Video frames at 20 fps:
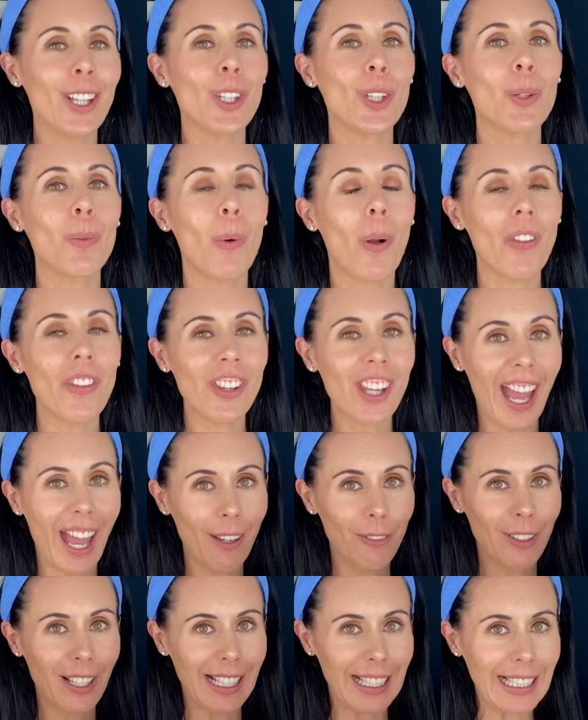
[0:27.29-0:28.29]
You want to
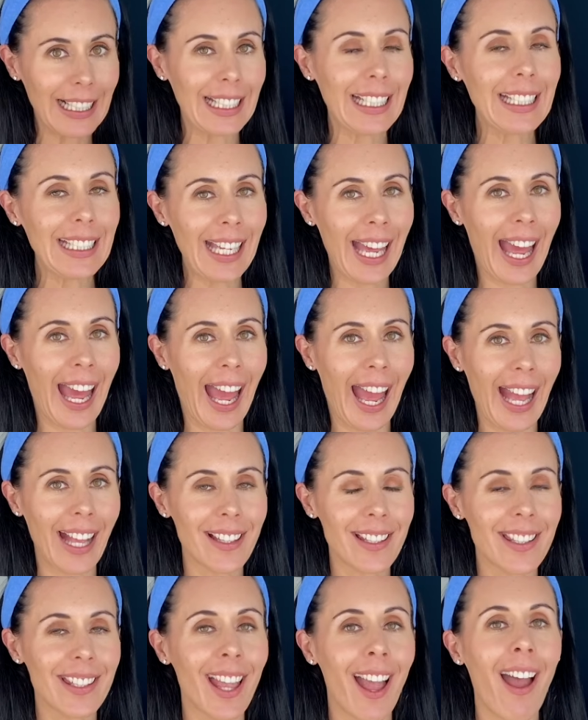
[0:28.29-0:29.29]
have clean
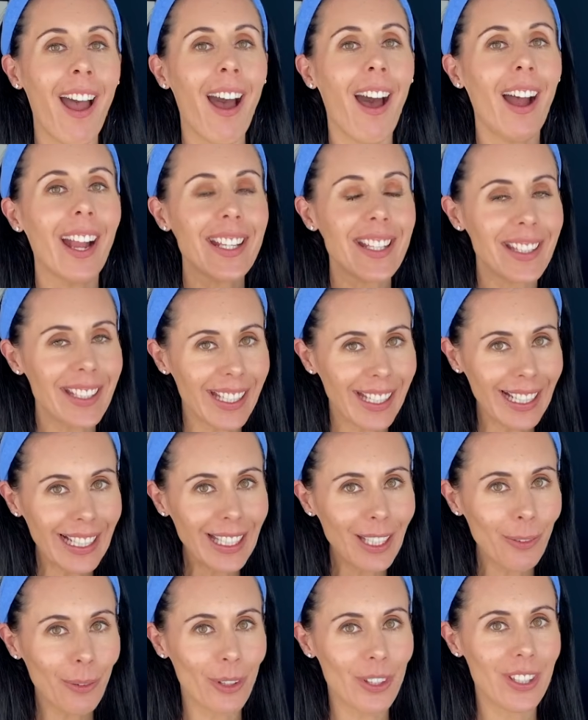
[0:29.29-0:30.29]
hands.
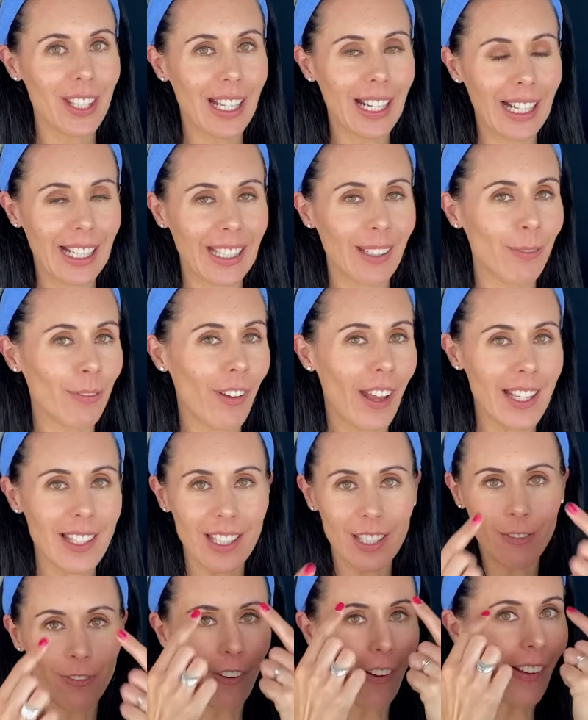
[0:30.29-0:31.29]
Ideally you want a clean face.
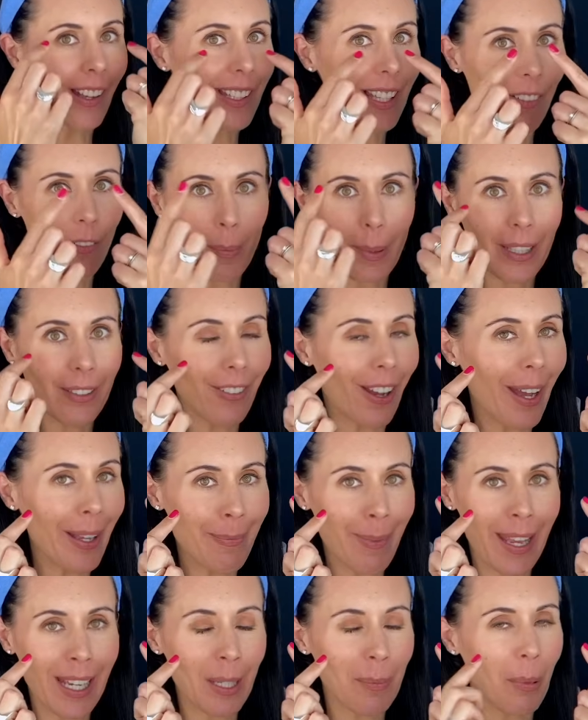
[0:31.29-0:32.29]
It's fine to have a bit of eye
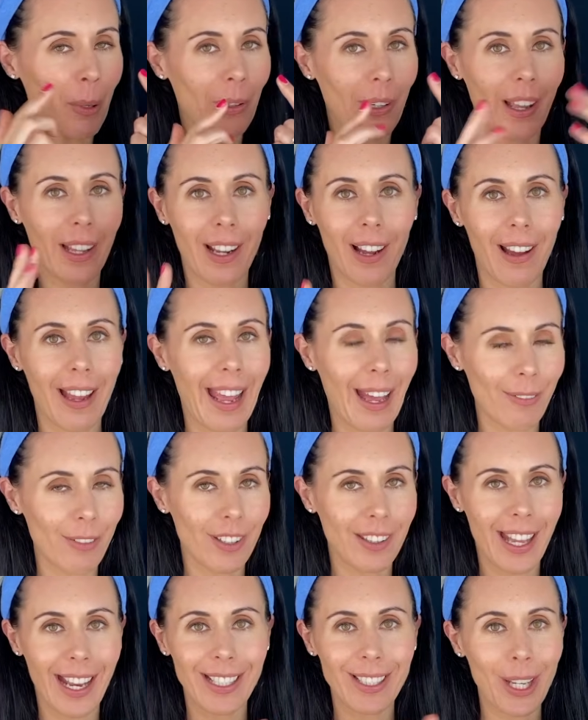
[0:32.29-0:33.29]
makeup on like I have
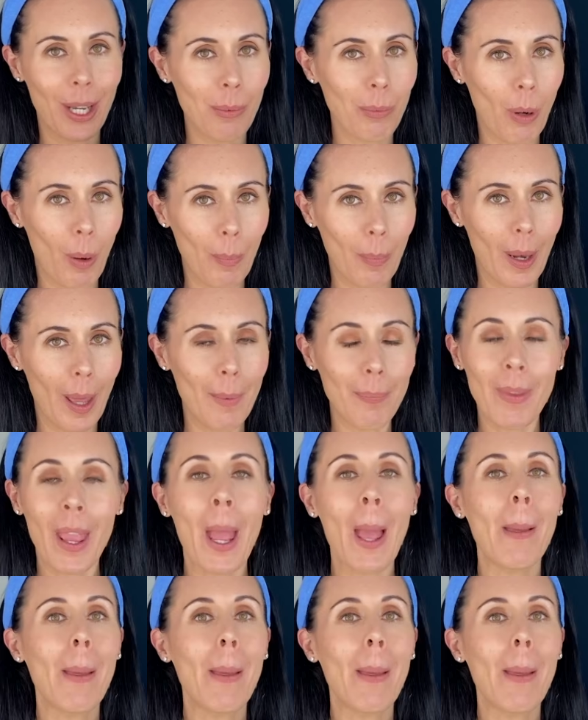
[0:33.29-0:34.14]
today, no problem.